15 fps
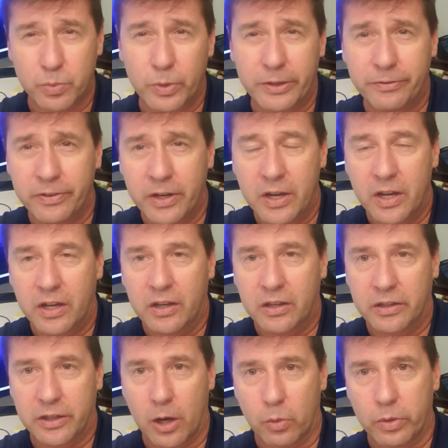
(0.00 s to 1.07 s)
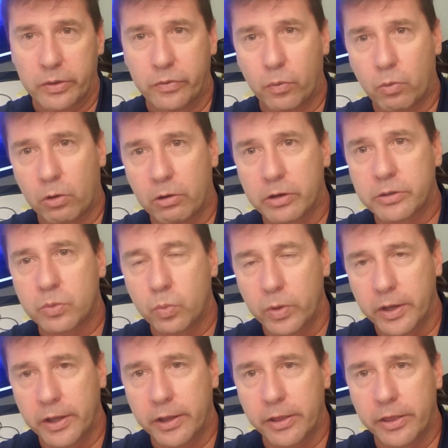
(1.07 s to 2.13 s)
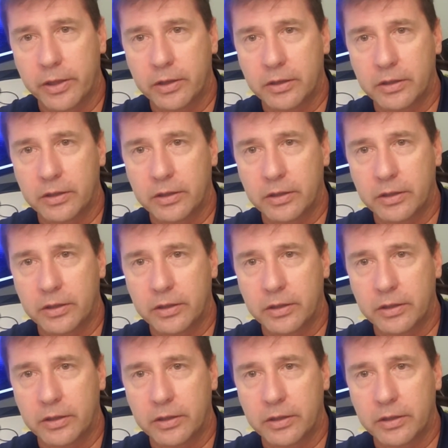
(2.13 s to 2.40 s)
we've worked with